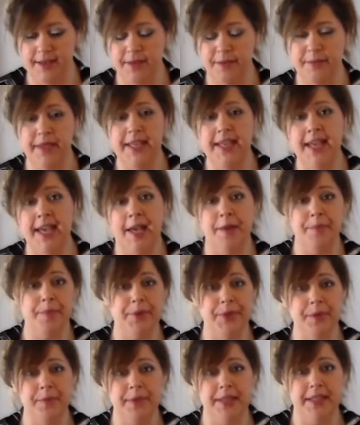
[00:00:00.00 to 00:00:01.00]
I
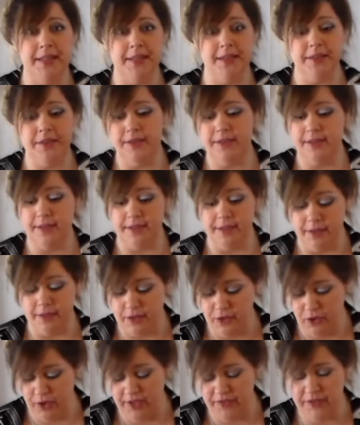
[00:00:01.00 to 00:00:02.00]
put them in
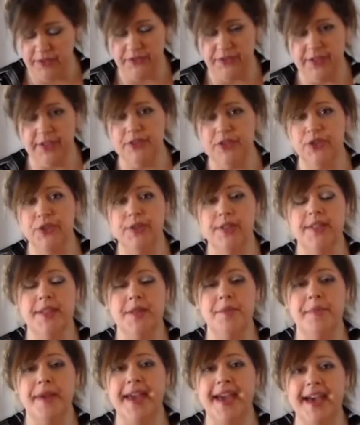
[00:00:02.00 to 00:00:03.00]
the coffee filter
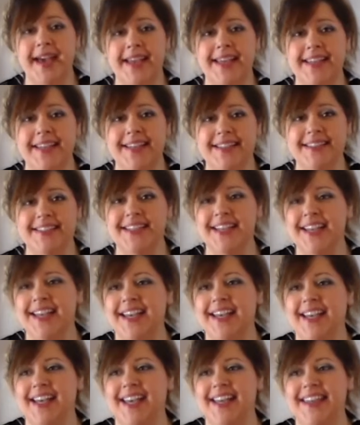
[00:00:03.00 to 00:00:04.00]
in the baggies
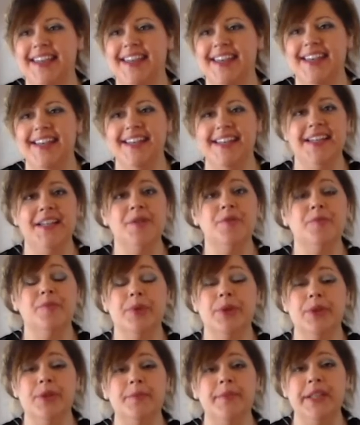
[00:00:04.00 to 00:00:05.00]
and then
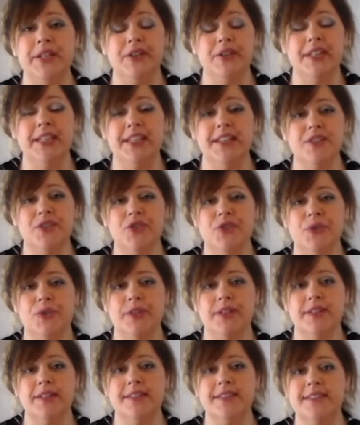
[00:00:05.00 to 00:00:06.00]
put them near a heat
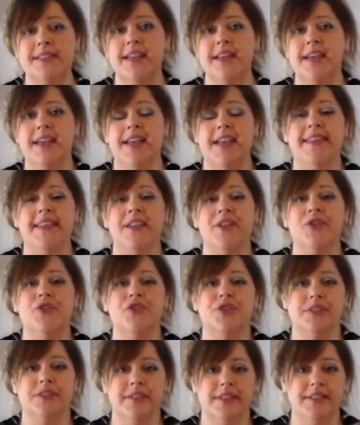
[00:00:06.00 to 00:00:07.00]
source, and they
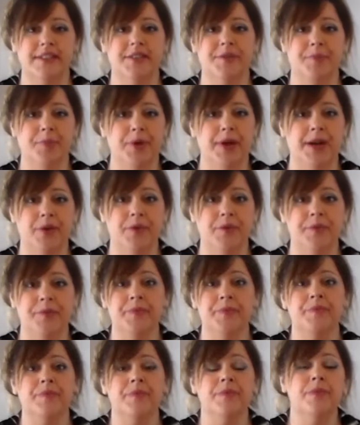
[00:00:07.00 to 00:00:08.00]
usually sprout
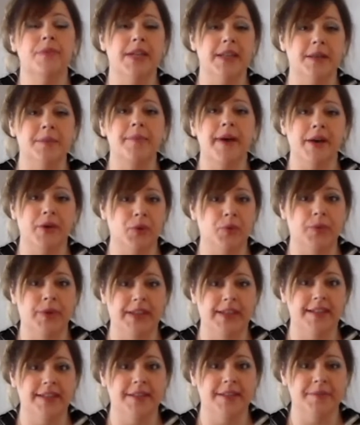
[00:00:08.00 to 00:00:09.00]
in about a
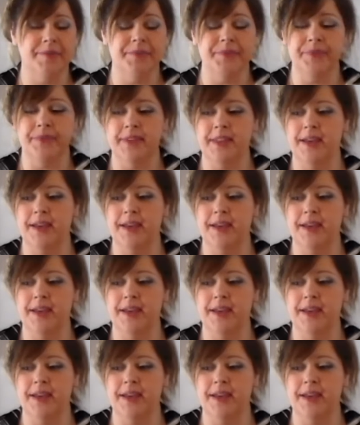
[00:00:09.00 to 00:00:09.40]
week.